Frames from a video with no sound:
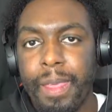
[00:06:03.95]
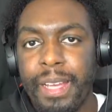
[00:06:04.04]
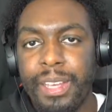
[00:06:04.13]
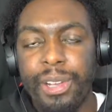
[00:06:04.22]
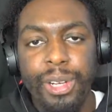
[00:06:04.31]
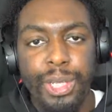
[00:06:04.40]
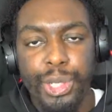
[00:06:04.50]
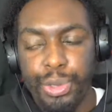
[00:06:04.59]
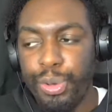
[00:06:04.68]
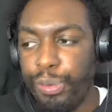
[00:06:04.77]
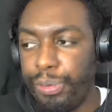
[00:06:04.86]
Like, you look at
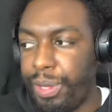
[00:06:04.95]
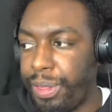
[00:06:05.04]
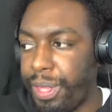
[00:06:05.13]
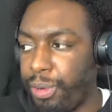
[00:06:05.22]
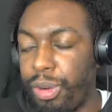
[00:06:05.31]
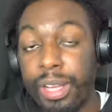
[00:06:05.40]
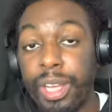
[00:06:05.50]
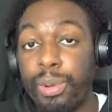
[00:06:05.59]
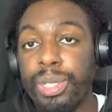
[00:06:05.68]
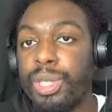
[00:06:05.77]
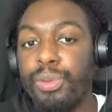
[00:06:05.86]
Struve and you think, right,
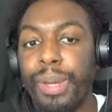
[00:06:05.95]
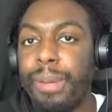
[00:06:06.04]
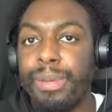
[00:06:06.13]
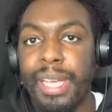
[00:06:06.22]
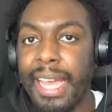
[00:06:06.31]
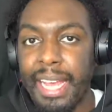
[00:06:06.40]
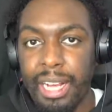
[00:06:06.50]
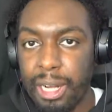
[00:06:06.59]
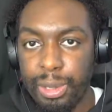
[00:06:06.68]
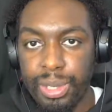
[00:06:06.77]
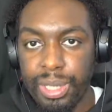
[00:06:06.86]
no one should be able to get in
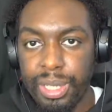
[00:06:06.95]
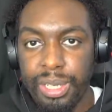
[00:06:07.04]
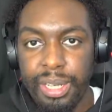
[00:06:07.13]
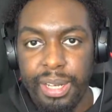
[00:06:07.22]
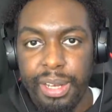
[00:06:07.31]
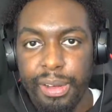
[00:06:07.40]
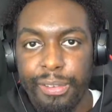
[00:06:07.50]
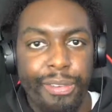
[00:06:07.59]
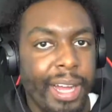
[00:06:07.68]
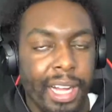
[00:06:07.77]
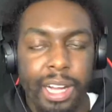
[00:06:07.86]
close and
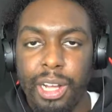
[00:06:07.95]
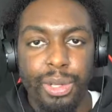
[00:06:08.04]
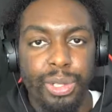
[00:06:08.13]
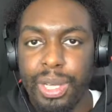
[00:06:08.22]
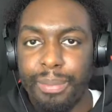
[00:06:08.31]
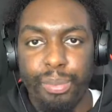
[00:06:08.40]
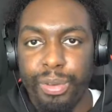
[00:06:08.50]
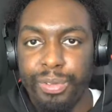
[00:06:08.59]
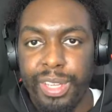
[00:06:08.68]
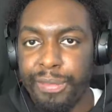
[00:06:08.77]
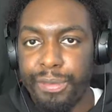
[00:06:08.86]
fight close up
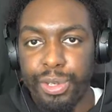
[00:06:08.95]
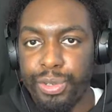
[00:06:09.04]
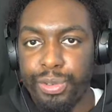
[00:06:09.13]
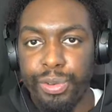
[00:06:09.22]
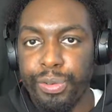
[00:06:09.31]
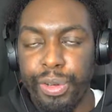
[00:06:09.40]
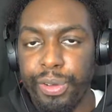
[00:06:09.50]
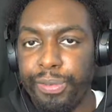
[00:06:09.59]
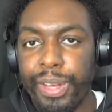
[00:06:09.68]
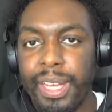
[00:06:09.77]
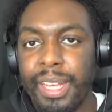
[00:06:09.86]
with Stefan Struve on the
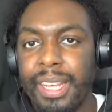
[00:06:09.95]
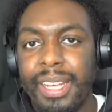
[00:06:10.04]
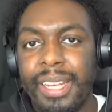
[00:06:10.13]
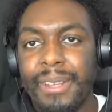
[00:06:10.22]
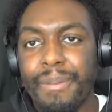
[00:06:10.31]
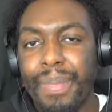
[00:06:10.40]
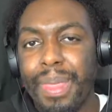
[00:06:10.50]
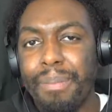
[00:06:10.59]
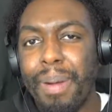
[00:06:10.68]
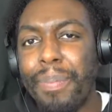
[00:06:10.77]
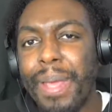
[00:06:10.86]
feet.
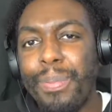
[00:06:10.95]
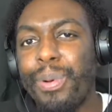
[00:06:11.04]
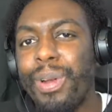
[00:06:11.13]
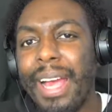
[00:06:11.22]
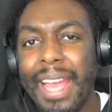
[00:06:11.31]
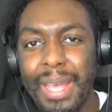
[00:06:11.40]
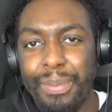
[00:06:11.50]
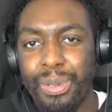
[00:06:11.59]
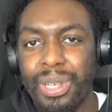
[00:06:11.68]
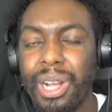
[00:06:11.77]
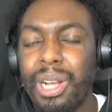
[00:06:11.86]
But people are
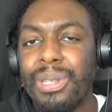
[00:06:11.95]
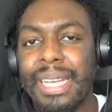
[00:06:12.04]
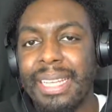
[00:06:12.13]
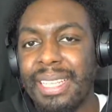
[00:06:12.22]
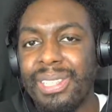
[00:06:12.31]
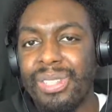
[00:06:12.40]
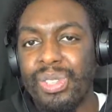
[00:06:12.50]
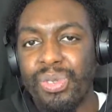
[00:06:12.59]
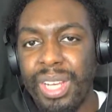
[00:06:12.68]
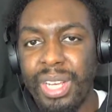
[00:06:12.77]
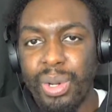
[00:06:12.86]
able to close that distance
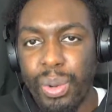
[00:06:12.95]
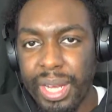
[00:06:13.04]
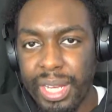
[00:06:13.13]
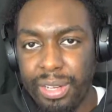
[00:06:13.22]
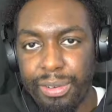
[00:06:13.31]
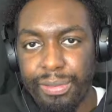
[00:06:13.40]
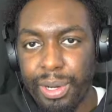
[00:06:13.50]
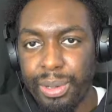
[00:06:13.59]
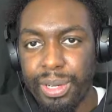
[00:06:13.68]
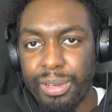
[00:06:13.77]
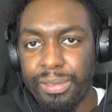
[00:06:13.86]
really quickly on
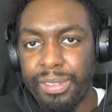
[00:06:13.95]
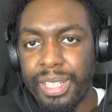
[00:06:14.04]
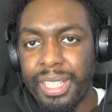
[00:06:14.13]
Volkov.